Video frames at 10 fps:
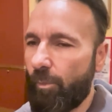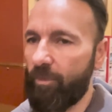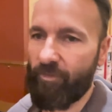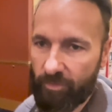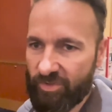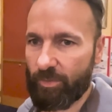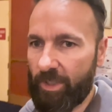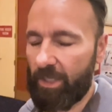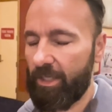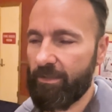we've also
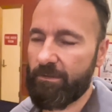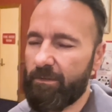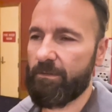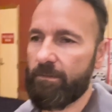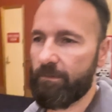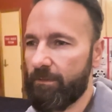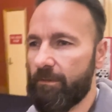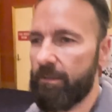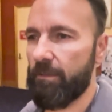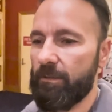got
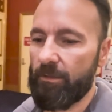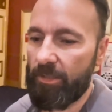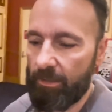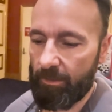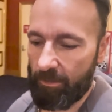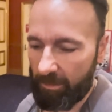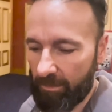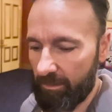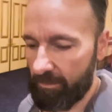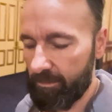the uh,
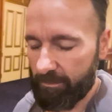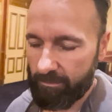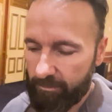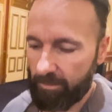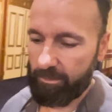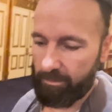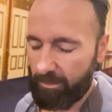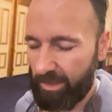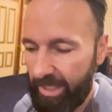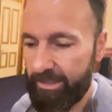
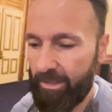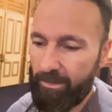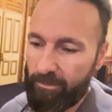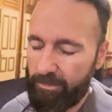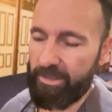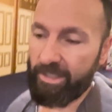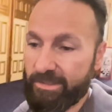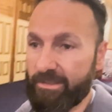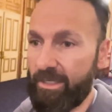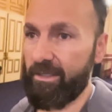Gladiator the
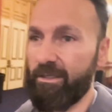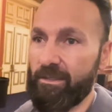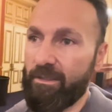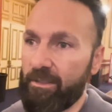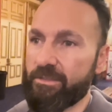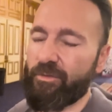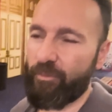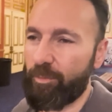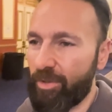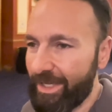next day. So if
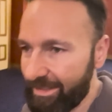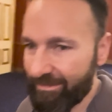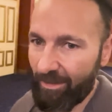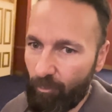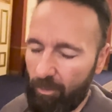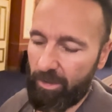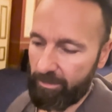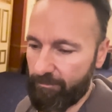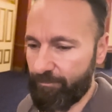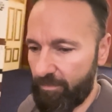we played day
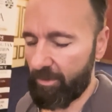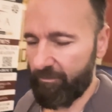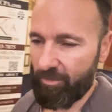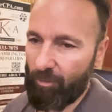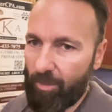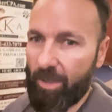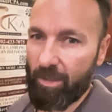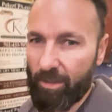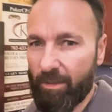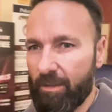one of the
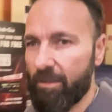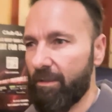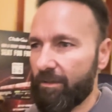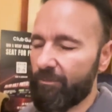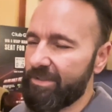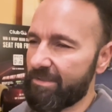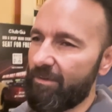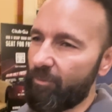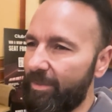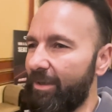Omaha, the
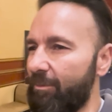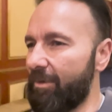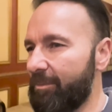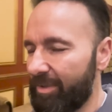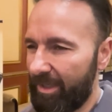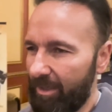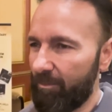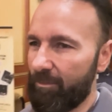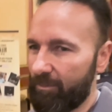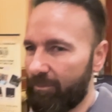restart would be at 1
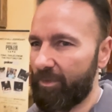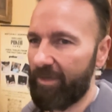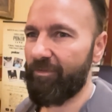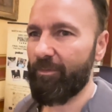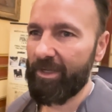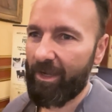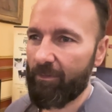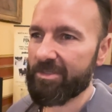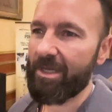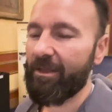p.m. We'd have three
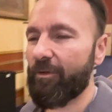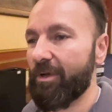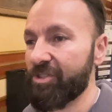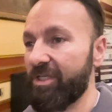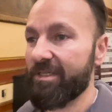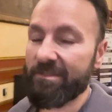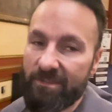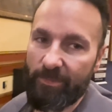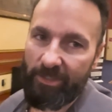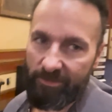hours. Question is, is
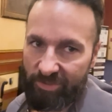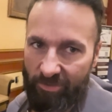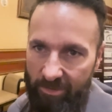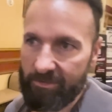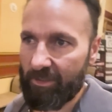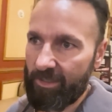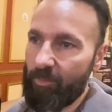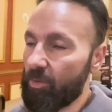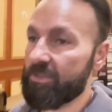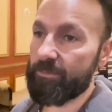it better to start on
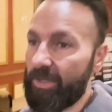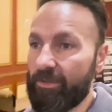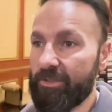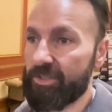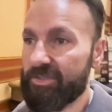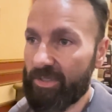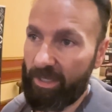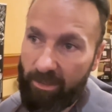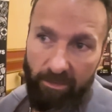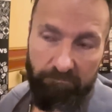time or is it better to just like